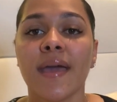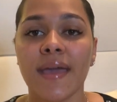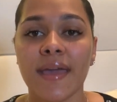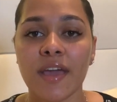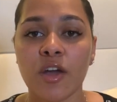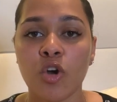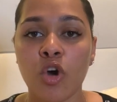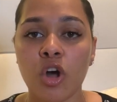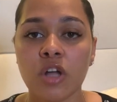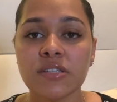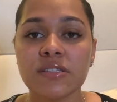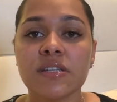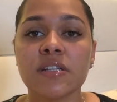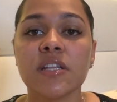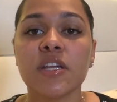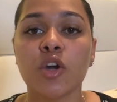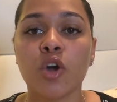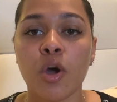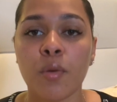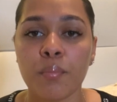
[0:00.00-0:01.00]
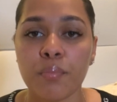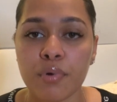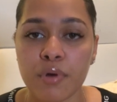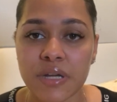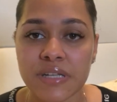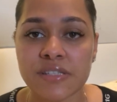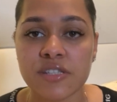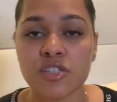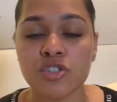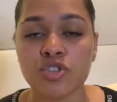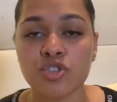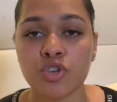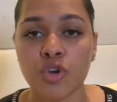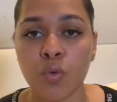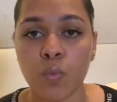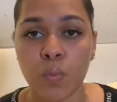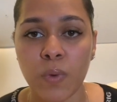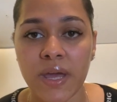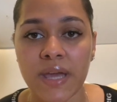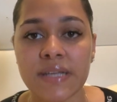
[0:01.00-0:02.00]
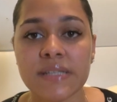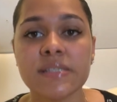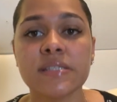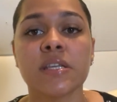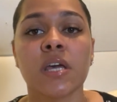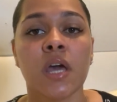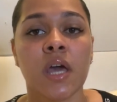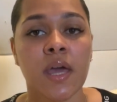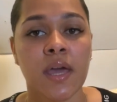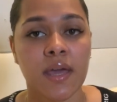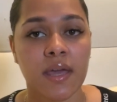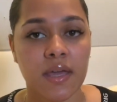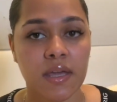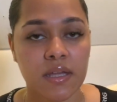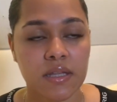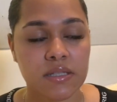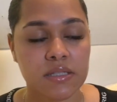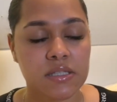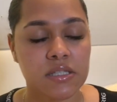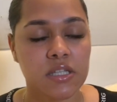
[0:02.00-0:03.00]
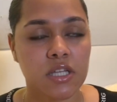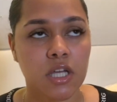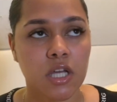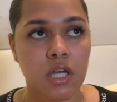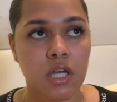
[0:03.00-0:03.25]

it constantly compresses your waist. It's,